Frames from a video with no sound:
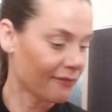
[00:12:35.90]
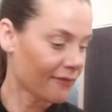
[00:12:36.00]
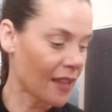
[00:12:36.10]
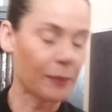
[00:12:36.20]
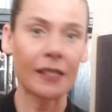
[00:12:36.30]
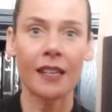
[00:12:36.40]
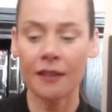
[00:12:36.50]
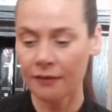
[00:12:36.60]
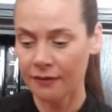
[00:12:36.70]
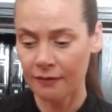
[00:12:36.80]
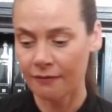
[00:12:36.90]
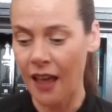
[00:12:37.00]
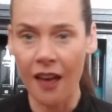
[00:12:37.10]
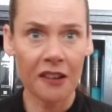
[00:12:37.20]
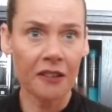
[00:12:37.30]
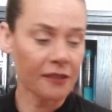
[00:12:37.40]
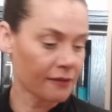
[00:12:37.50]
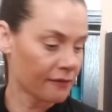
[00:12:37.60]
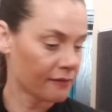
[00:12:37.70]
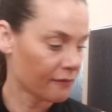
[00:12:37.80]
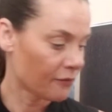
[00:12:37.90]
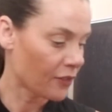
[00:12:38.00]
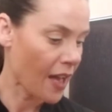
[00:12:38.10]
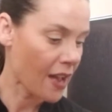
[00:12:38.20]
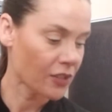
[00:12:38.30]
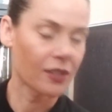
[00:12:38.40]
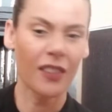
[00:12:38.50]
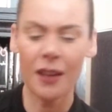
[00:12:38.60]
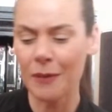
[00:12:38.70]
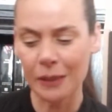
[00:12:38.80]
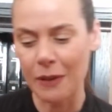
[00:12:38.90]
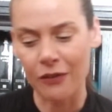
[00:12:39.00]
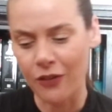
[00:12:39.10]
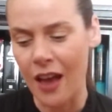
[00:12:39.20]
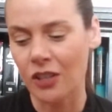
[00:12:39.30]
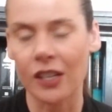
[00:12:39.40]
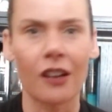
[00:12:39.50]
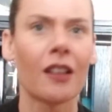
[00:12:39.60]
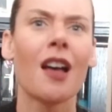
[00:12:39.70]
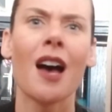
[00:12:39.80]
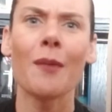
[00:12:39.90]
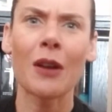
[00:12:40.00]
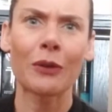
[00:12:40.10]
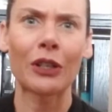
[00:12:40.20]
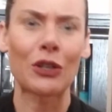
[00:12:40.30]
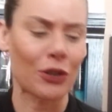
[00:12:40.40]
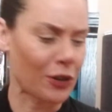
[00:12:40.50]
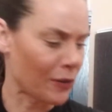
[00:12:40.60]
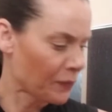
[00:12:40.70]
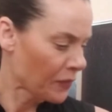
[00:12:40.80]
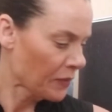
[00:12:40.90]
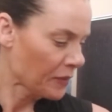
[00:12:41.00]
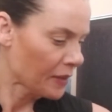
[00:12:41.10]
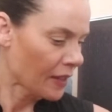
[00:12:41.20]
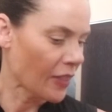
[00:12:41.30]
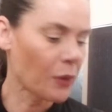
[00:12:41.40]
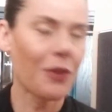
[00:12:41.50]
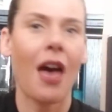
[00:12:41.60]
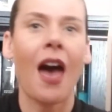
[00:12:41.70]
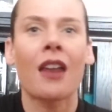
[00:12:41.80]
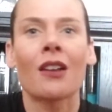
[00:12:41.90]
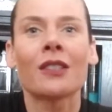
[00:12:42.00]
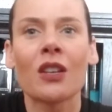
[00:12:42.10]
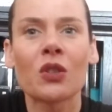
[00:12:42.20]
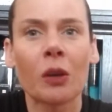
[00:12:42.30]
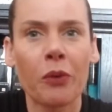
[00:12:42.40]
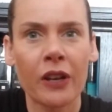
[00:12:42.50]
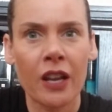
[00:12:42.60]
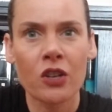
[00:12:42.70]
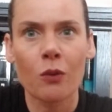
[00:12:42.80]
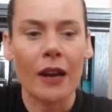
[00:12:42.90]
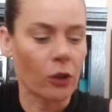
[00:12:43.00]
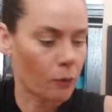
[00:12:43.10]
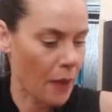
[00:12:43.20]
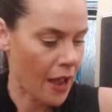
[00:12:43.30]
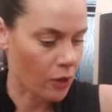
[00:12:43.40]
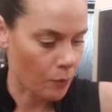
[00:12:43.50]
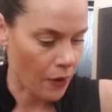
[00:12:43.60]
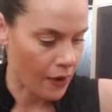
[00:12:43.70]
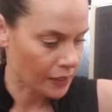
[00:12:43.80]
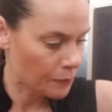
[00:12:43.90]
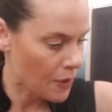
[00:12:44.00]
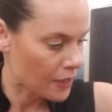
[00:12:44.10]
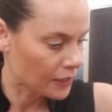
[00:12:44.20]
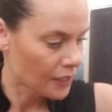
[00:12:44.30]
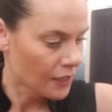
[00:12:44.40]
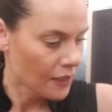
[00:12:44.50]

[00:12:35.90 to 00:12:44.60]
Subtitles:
Ipsy add-on flash. I think it must have been a flash sale. I'm not really sure. I think with add-ons, they usually put it in your regular bag or box. But